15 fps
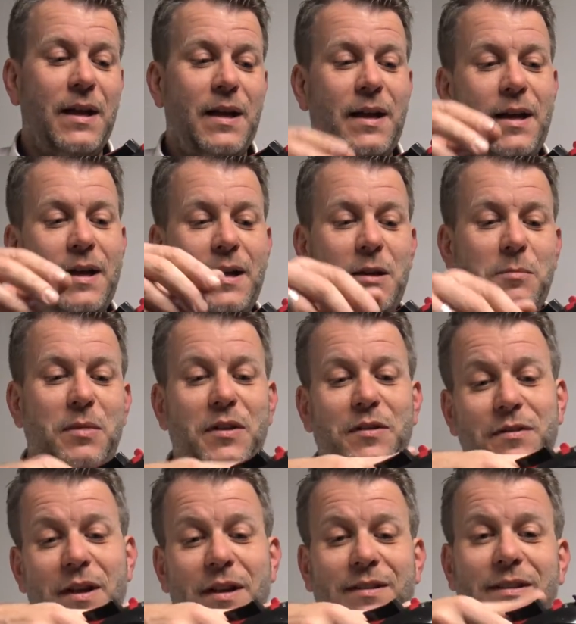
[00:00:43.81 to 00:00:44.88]
But
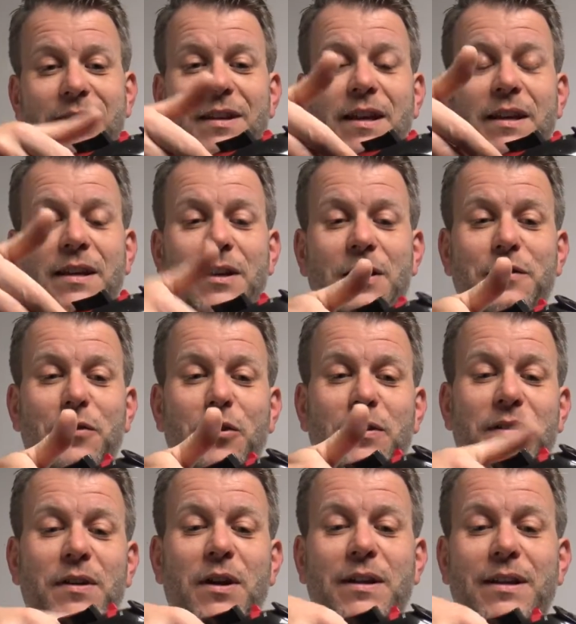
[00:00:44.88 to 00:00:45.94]
as I say, as far
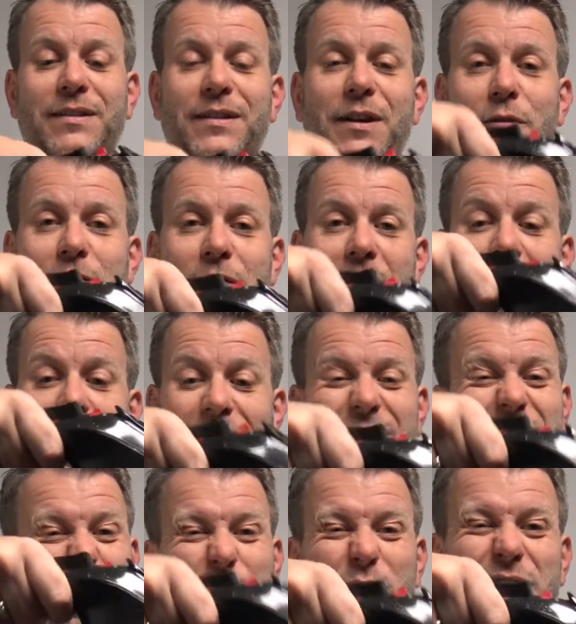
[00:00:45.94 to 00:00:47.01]
as the iron itself, it
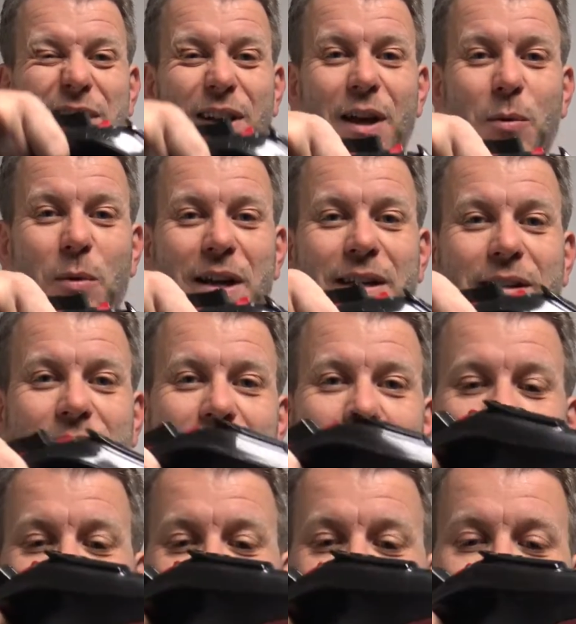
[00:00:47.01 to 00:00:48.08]
is pretty lightweight.
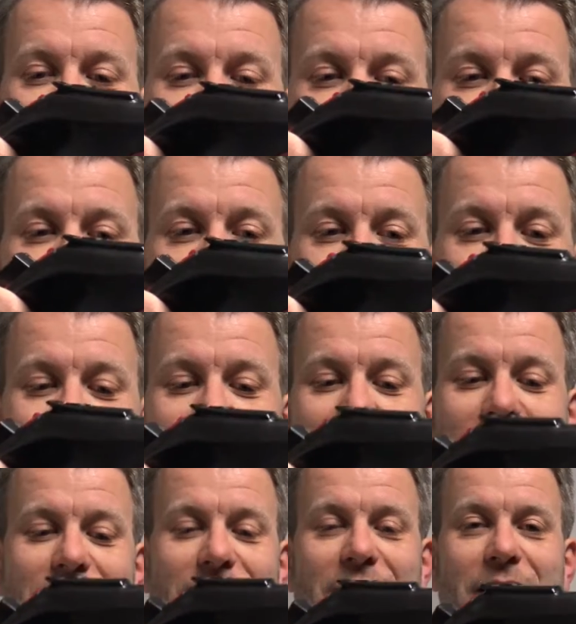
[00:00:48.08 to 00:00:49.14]
I'm
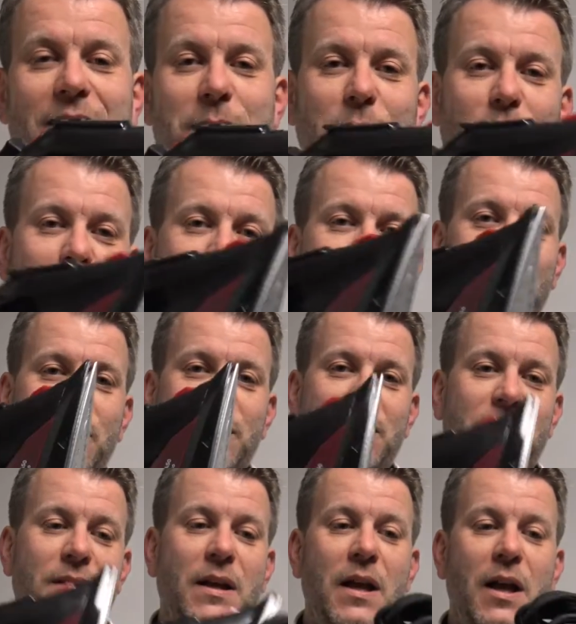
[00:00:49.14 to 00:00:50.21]
pleased to see that Bosch have put
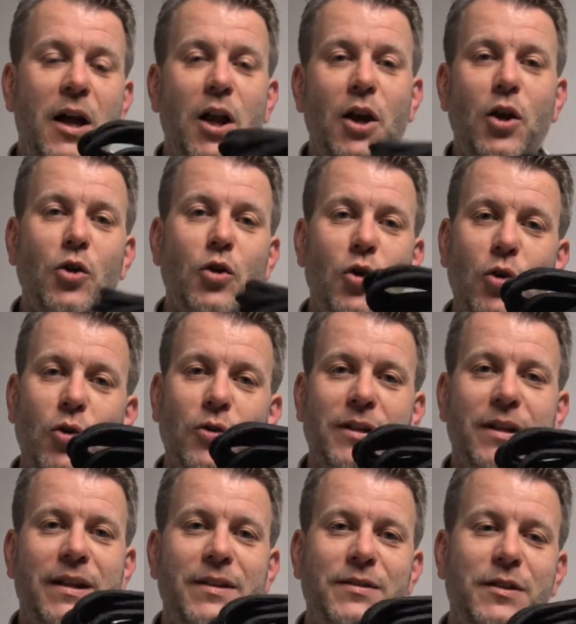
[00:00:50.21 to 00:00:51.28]
a long cord
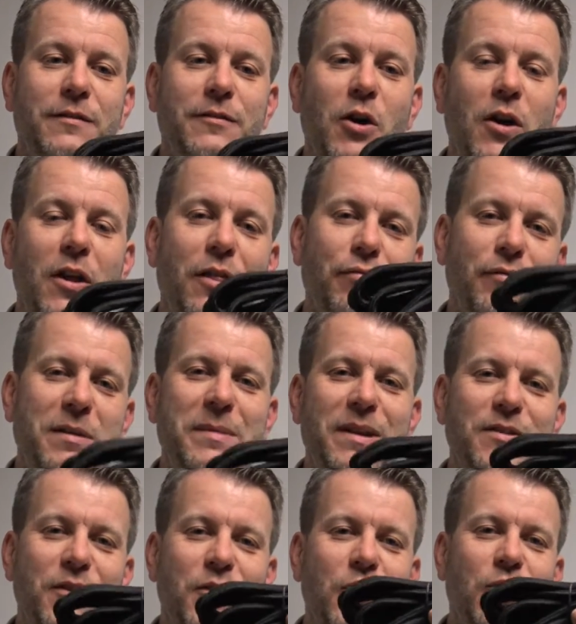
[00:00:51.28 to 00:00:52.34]
on it, so you've got a
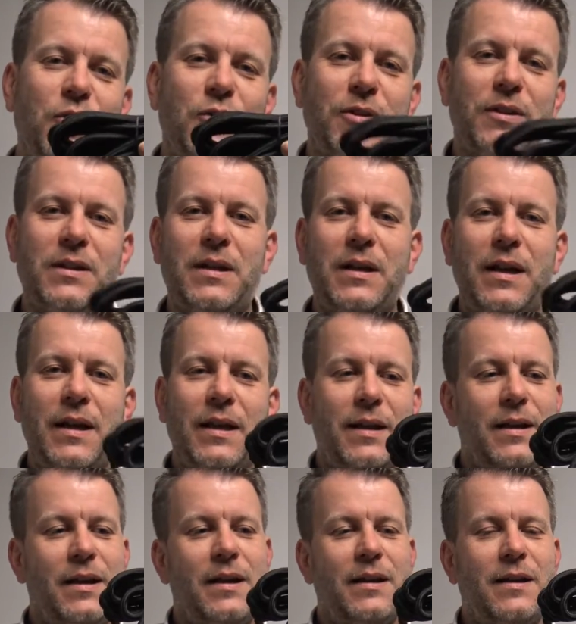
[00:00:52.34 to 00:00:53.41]
3-metre cord.
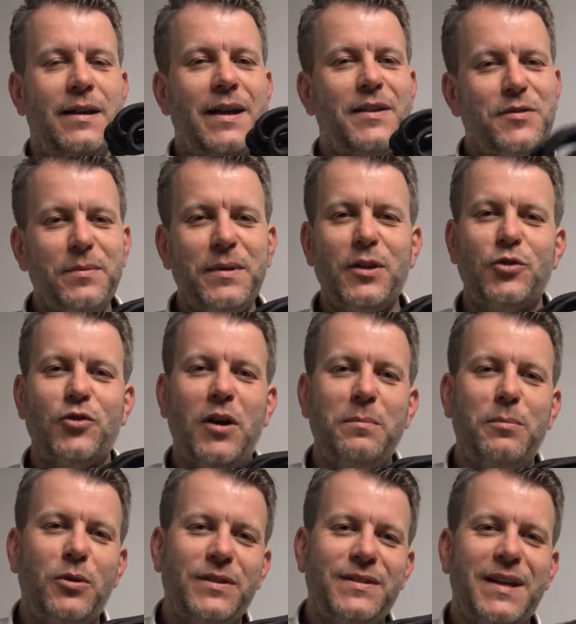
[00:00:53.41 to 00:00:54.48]
It's something I try
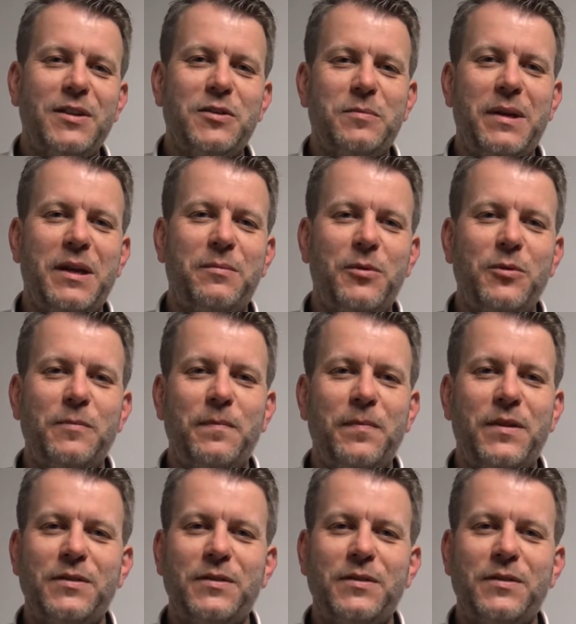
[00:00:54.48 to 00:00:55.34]
and point out to people.